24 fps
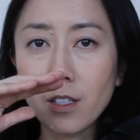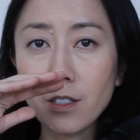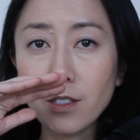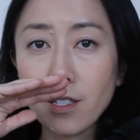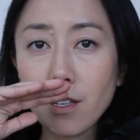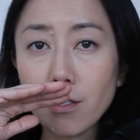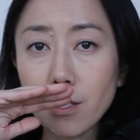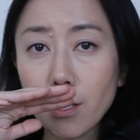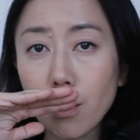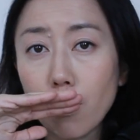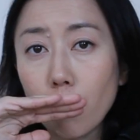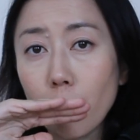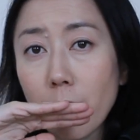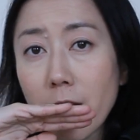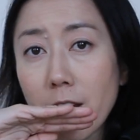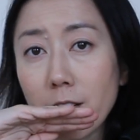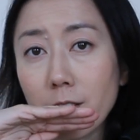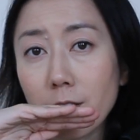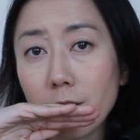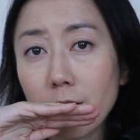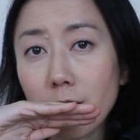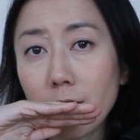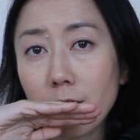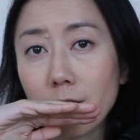sounds like it
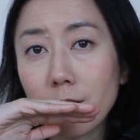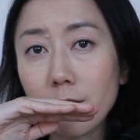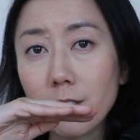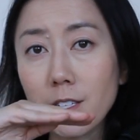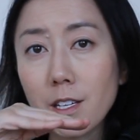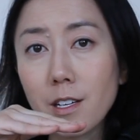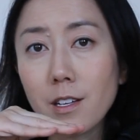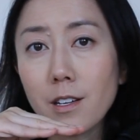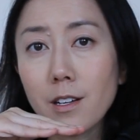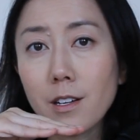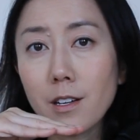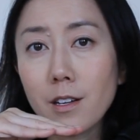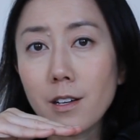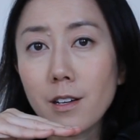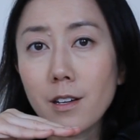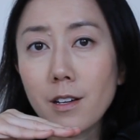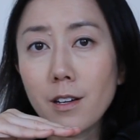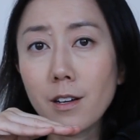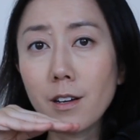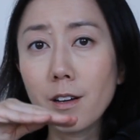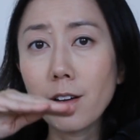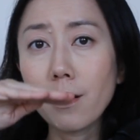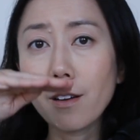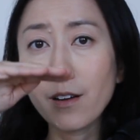went
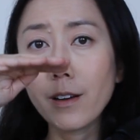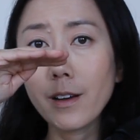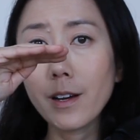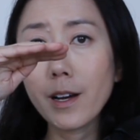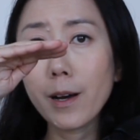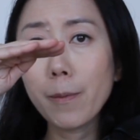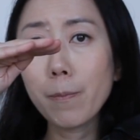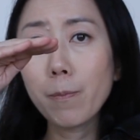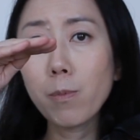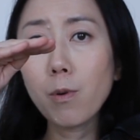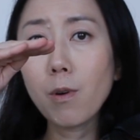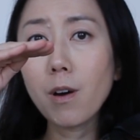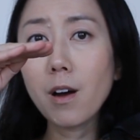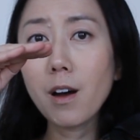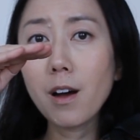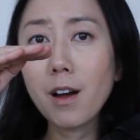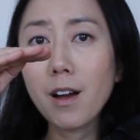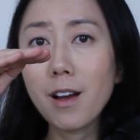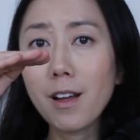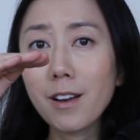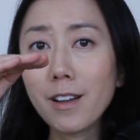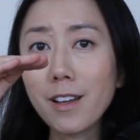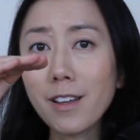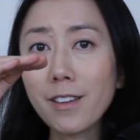da, up
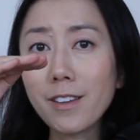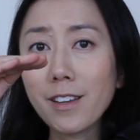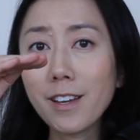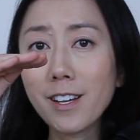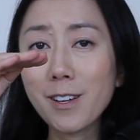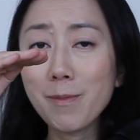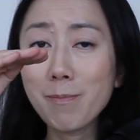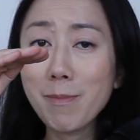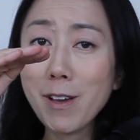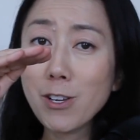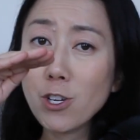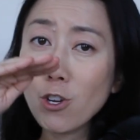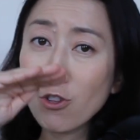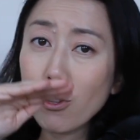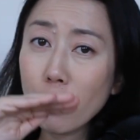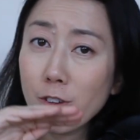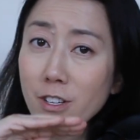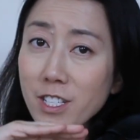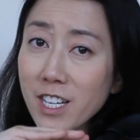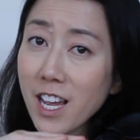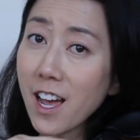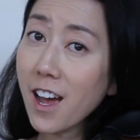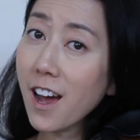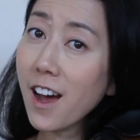one, and then major third
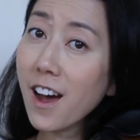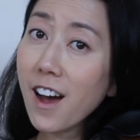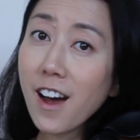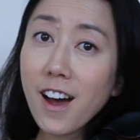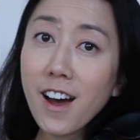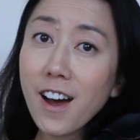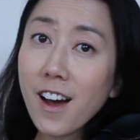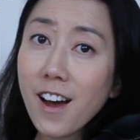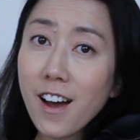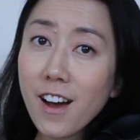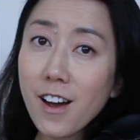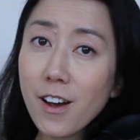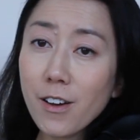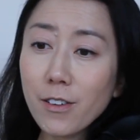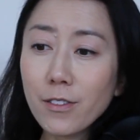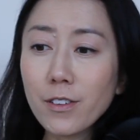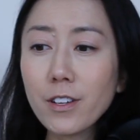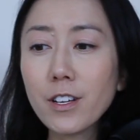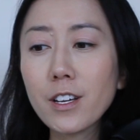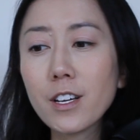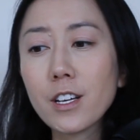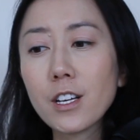down.